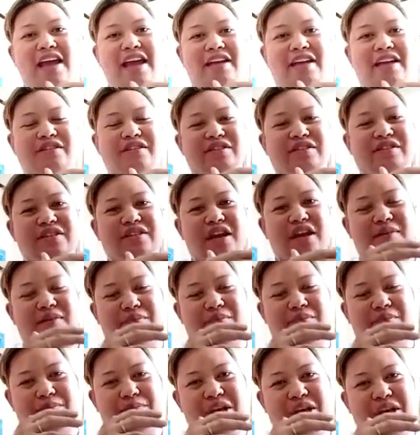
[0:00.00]

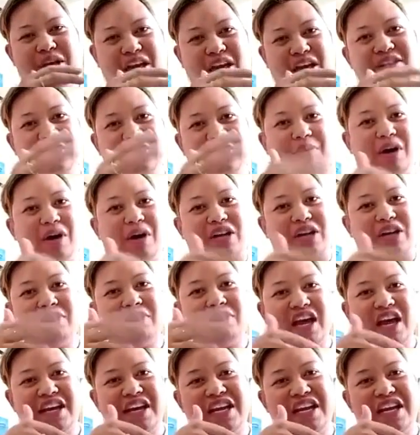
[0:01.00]
And because the
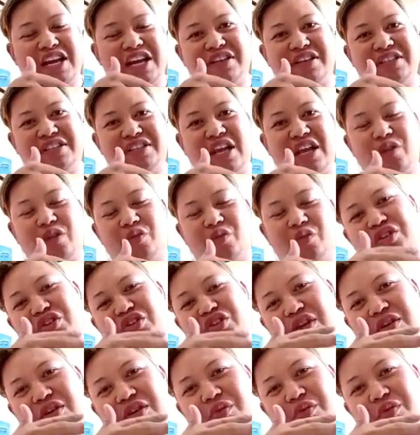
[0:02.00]
bottom line here is that
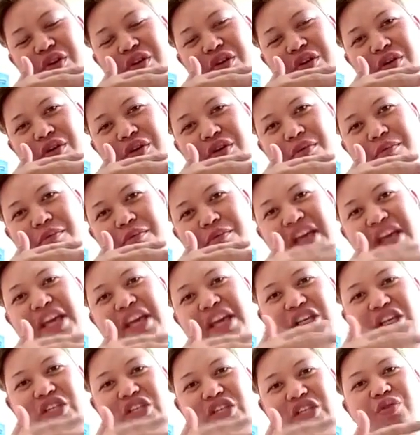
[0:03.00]
we're
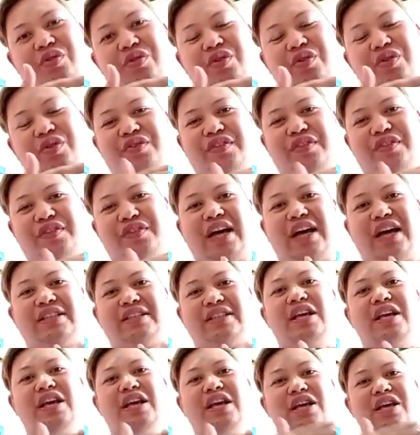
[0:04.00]
making sure
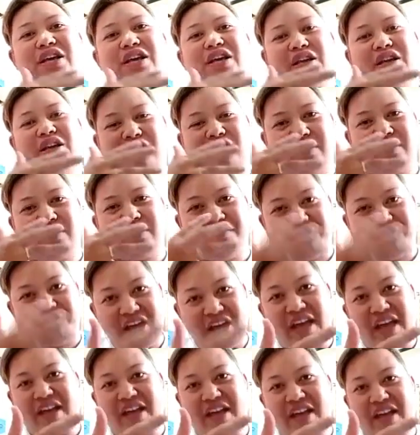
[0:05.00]
that the
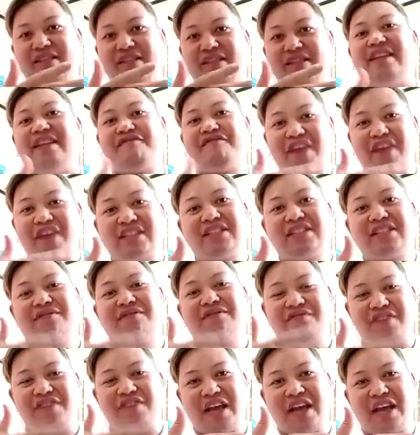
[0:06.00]
VA is an
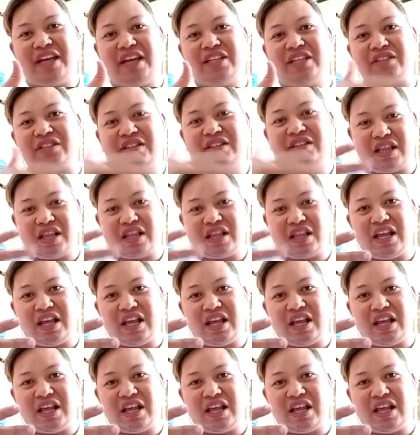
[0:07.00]
effective VA to the